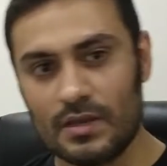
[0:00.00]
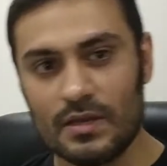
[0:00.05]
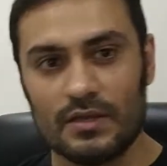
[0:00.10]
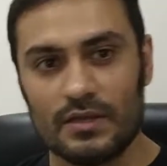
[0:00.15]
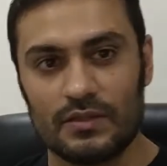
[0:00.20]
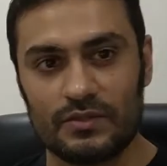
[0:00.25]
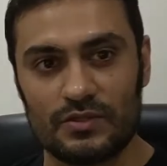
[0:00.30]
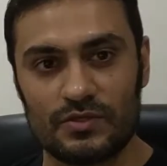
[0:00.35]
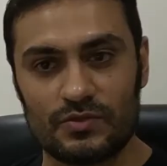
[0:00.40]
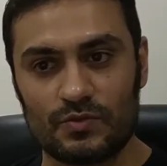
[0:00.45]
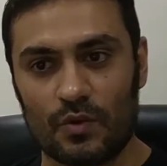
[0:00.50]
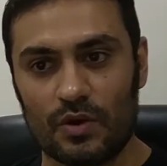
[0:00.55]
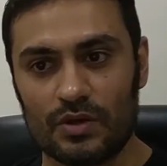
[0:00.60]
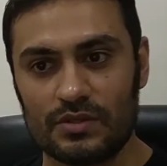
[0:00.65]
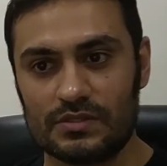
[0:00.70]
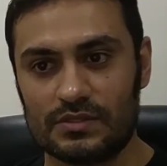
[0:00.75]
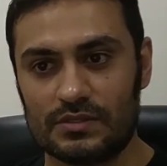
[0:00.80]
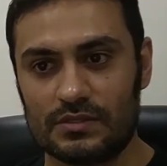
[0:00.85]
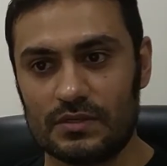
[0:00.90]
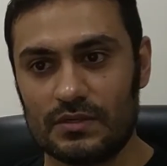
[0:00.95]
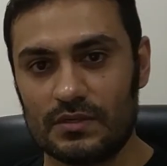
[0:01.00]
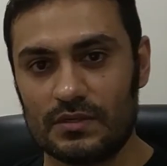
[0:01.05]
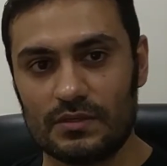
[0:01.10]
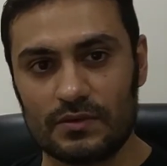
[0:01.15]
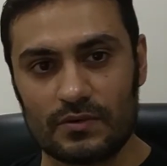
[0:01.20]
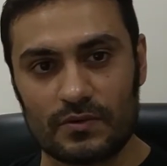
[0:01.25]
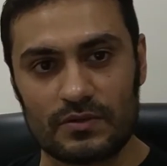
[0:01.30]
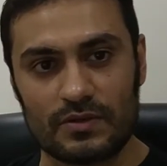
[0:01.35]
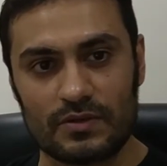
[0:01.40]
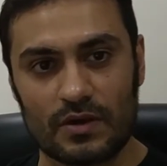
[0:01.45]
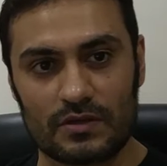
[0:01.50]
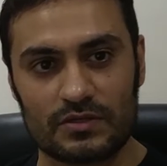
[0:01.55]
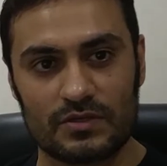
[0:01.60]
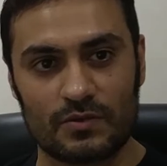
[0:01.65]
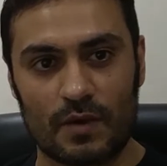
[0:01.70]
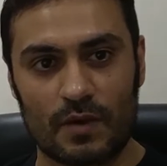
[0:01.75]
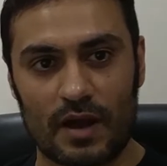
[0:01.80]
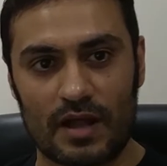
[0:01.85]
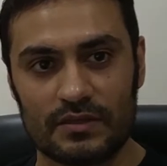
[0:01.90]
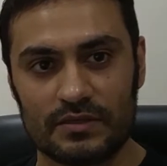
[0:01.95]
this was
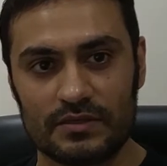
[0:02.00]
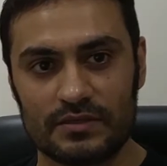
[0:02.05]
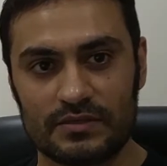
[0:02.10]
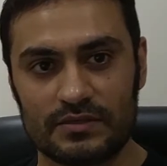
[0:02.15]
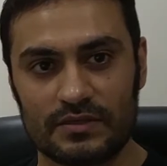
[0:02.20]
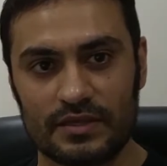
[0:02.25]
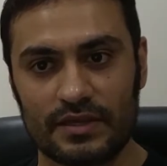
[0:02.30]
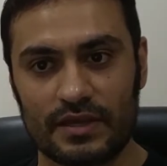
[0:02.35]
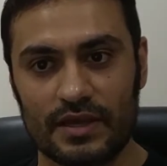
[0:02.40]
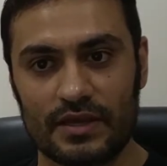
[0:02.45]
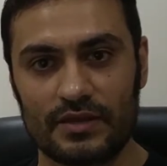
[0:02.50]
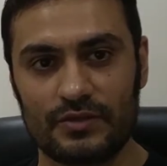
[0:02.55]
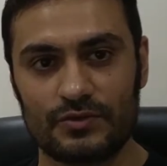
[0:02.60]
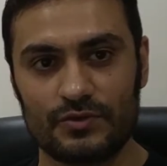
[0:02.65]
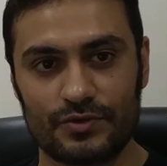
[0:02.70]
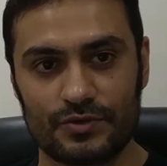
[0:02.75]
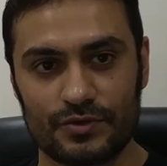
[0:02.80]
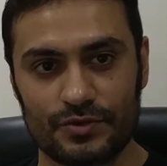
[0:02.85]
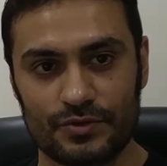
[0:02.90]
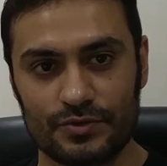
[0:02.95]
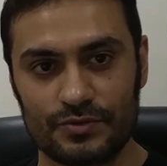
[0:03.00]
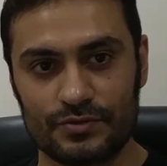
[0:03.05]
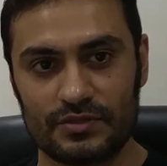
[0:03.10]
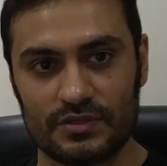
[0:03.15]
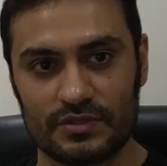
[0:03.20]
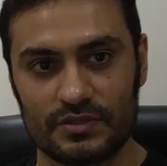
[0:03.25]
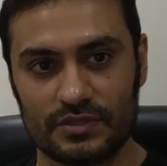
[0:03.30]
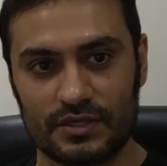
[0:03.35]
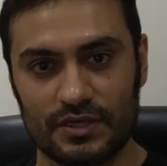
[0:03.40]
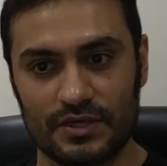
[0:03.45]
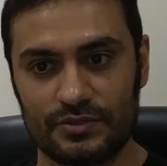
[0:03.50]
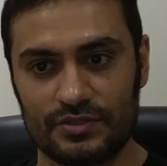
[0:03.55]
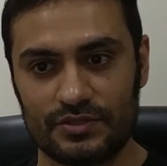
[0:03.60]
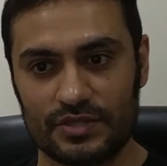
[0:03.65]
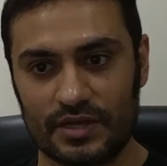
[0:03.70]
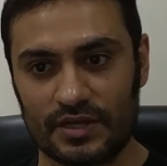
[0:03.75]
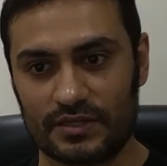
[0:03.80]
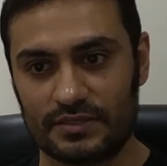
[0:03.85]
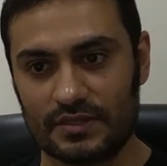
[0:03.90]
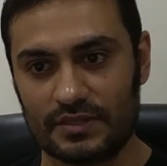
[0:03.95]
Dr. Wilder's thinking to introduce this
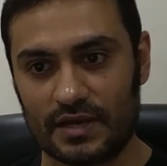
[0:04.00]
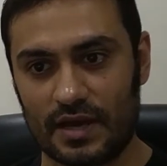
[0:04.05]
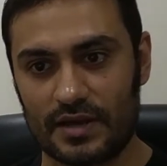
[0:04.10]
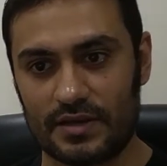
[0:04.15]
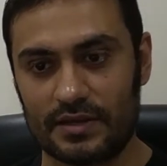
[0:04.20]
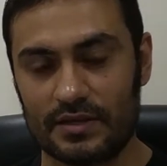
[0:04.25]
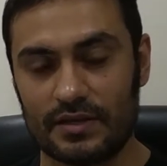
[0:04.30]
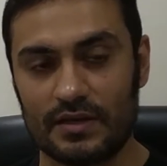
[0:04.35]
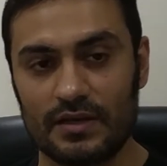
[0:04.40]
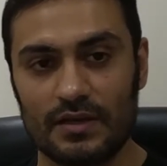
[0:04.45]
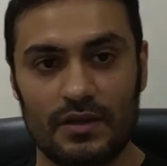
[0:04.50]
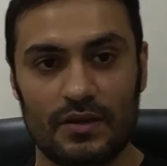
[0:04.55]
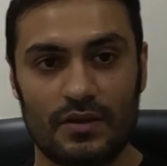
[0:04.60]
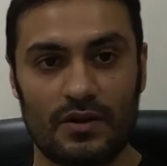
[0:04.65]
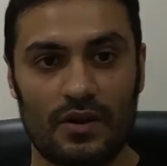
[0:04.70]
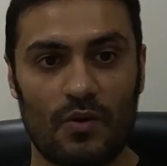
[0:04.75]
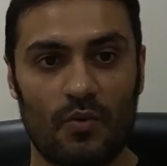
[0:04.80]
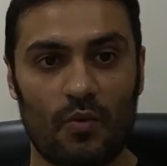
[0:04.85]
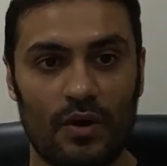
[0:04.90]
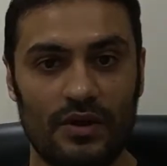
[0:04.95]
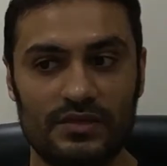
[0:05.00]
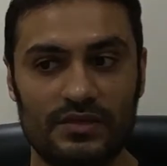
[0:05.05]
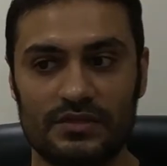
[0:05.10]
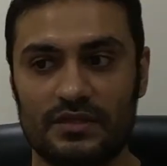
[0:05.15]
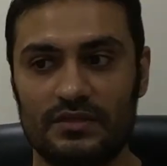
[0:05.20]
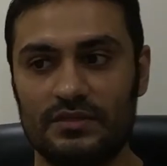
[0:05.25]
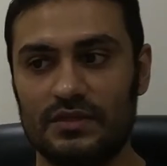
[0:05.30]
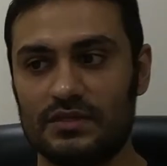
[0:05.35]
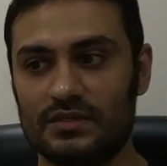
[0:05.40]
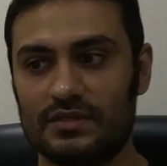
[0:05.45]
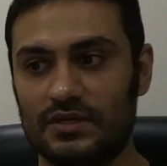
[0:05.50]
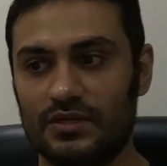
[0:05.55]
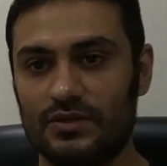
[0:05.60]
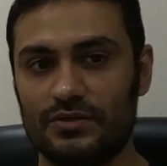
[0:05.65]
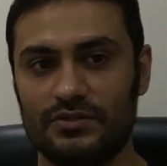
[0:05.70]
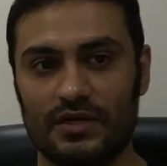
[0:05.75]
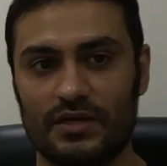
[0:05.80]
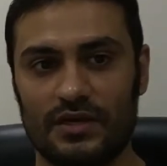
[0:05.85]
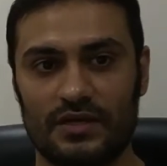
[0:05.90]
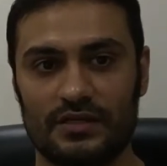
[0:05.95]
ketogenic diet. Now, what is this
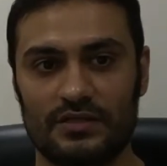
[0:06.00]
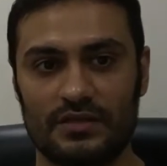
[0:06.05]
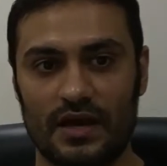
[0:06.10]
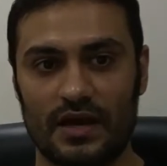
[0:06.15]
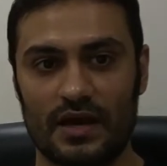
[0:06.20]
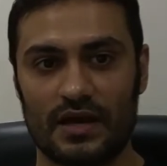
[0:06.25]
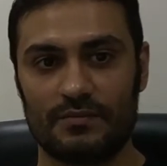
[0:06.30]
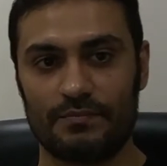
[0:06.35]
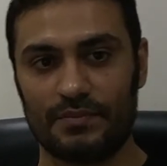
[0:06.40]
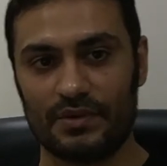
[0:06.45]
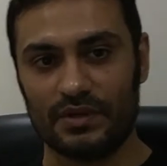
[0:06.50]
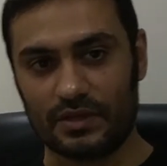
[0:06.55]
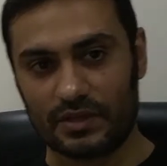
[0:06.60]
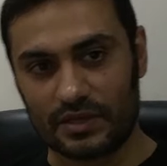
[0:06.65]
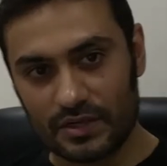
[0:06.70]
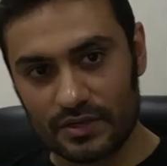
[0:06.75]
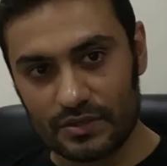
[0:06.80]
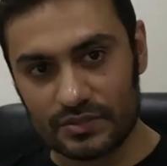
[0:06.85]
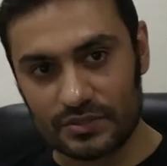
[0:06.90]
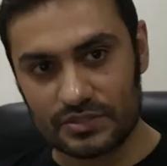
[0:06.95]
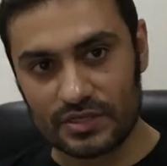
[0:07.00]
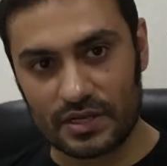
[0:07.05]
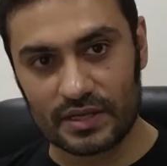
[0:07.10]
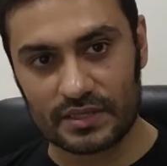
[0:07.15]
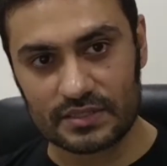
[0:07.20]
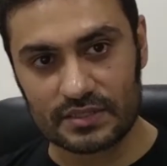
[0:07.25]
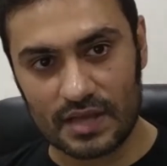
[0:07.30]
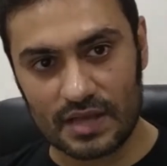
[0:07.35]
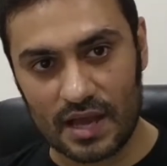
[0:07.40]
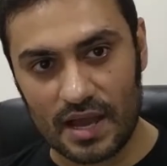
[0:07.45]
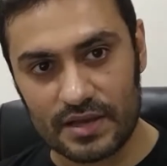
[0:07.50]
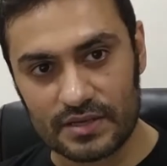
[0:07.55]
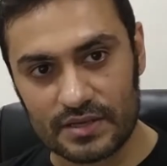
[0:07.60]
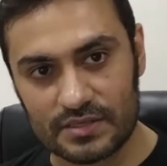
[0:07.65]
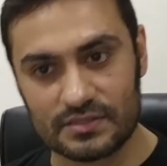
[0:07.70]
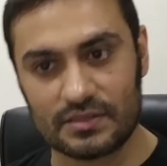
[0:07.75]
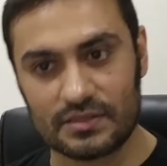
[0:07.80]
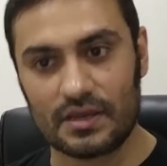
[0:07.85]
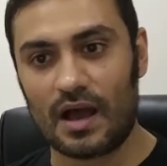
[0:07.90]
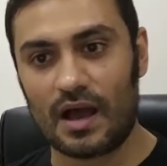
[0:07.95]
ketogenic diet? Ketogenic diet
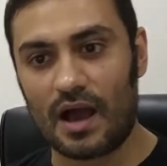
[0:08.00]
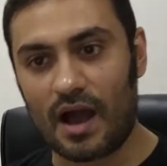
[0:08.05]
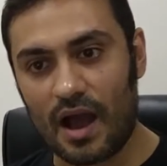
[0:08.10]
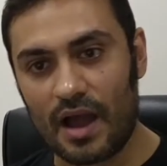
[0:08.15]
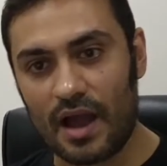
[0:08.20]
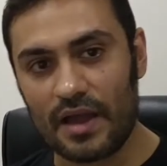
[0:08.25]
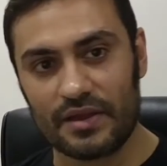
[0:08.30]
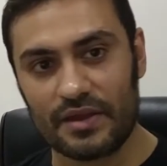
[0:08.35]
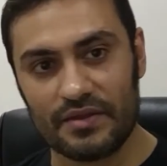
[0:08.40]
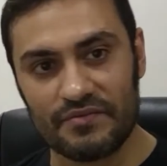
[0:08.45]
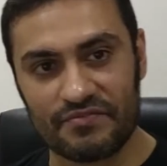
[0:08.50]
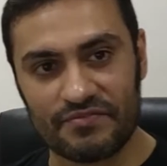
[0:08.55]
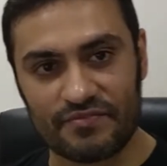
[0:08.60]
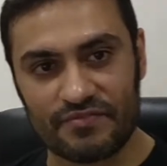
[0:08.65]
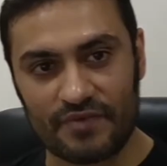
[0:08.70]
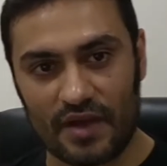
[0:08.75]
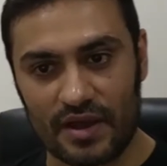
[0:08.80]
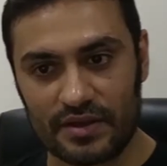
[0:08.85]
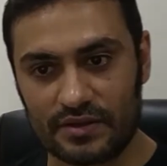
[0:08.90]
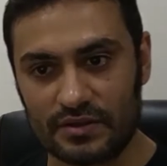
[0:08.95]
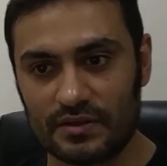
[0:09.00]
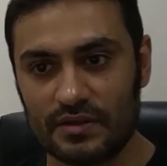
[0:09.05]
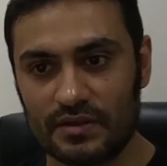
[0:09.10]
is high in fat